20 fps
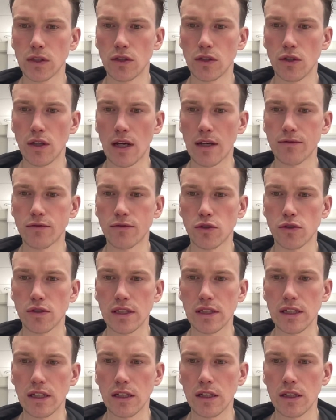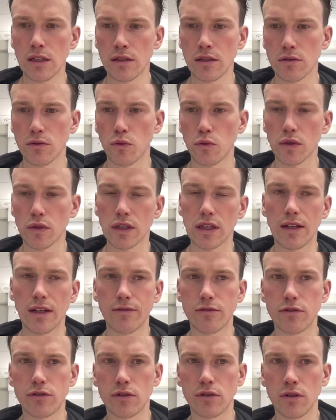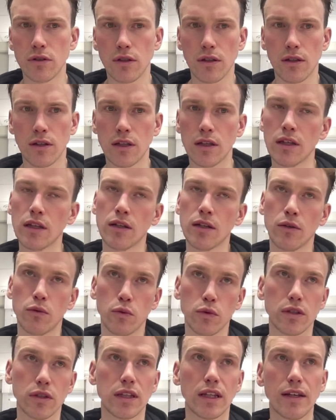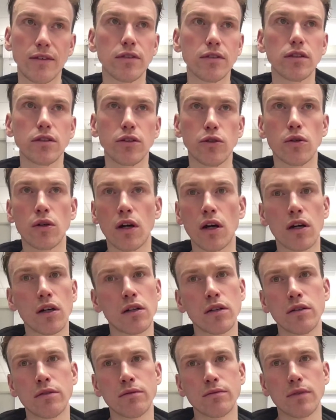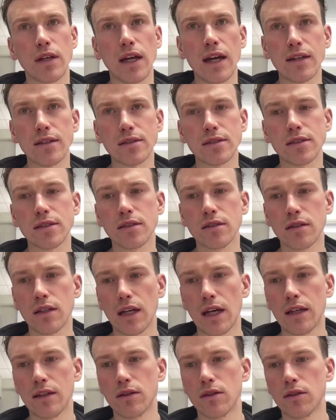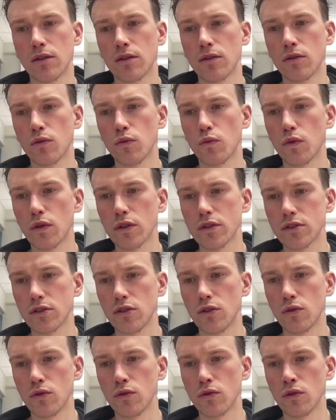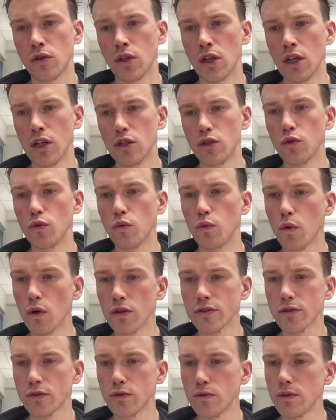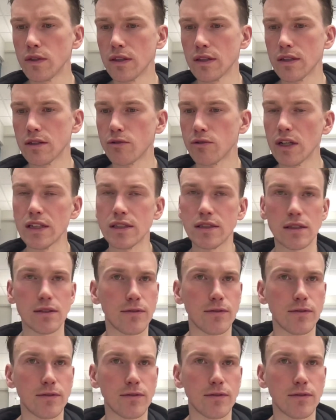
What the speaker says: you have to see what level you are at, and what you want to do in the race.